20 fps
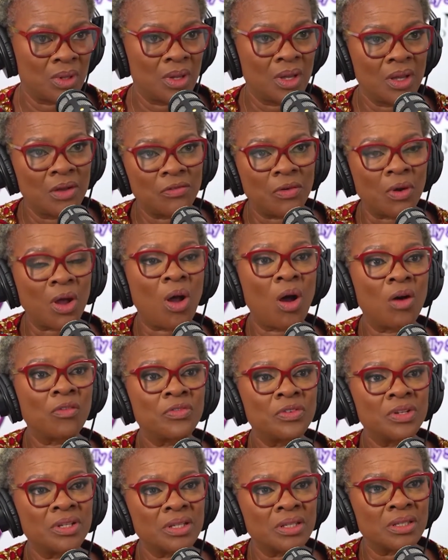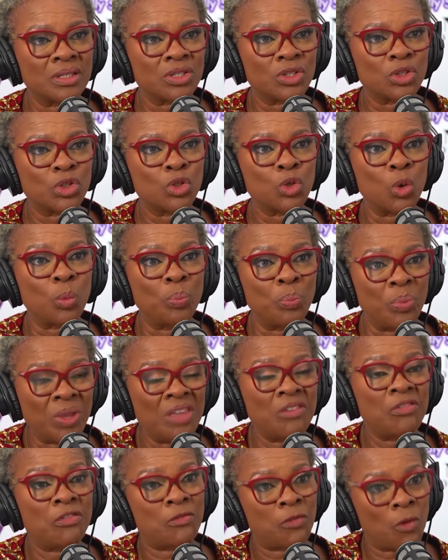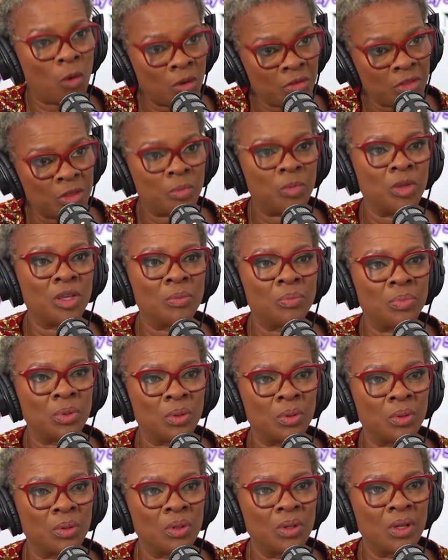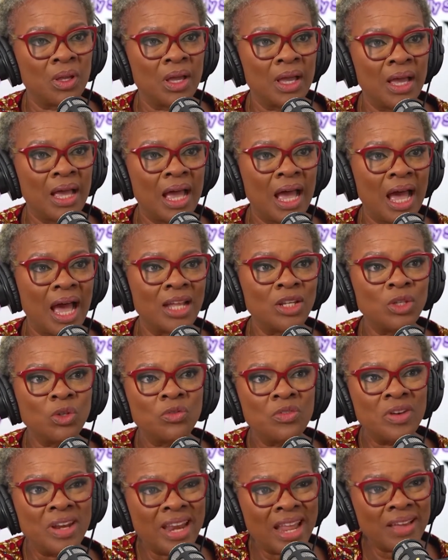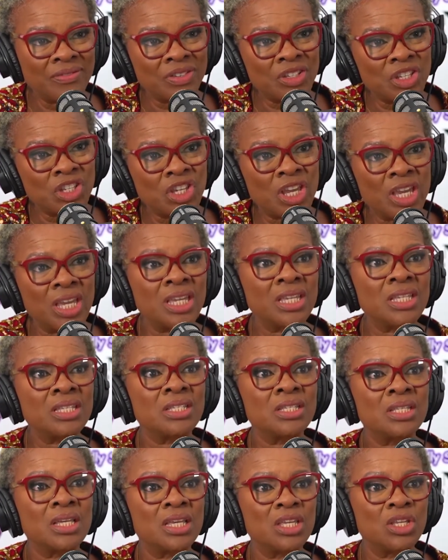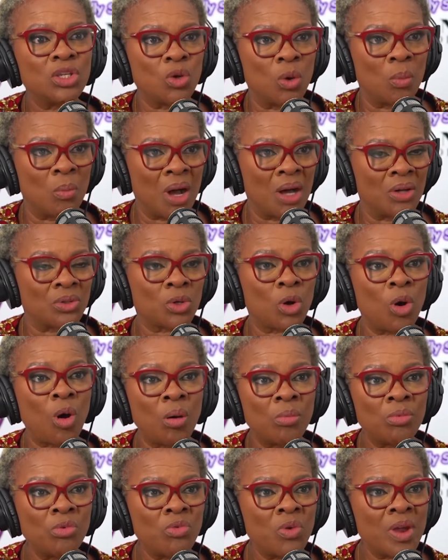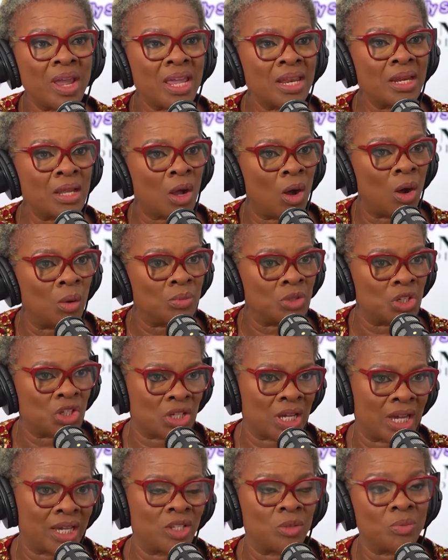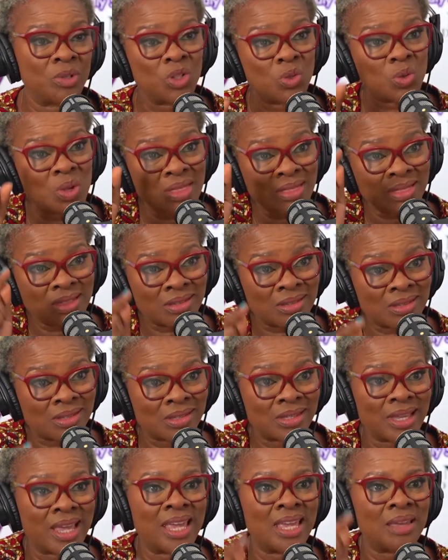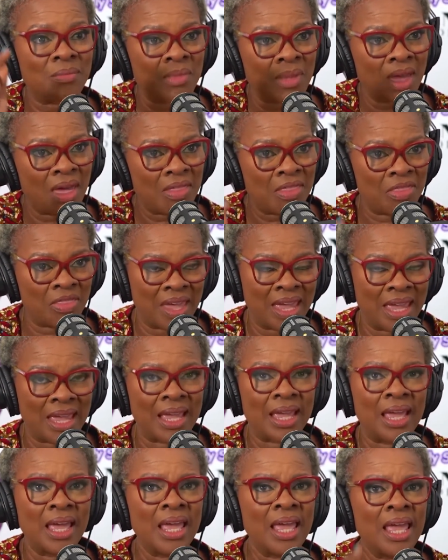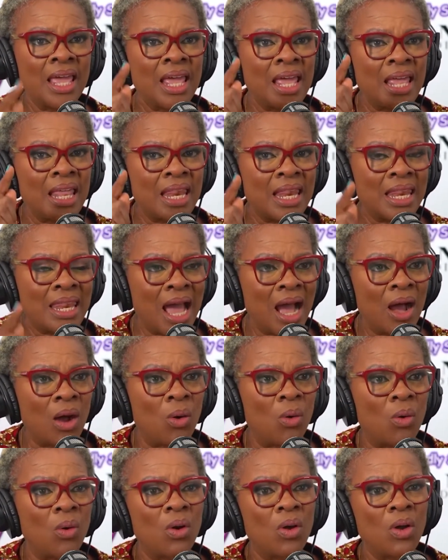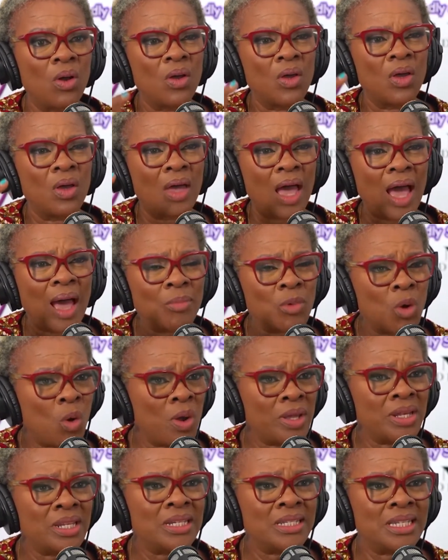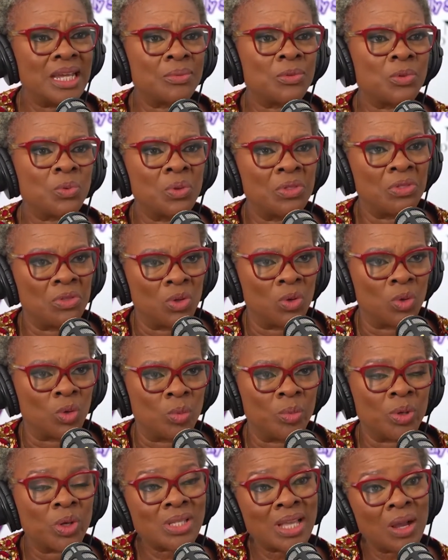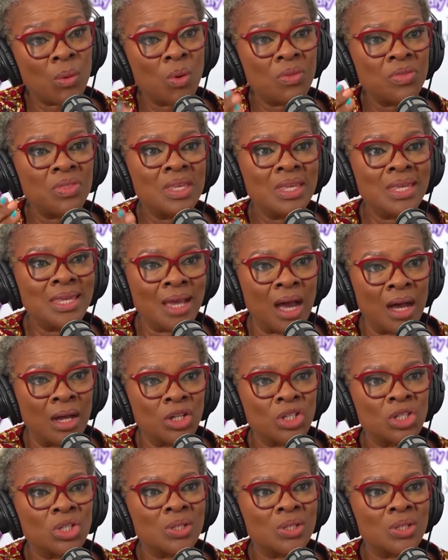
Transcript: for governance to be for the people, and you've never changed your mouth. Come rain, come shine. You've been doing the same thing. Now, I'm going in depth with you because I want the young to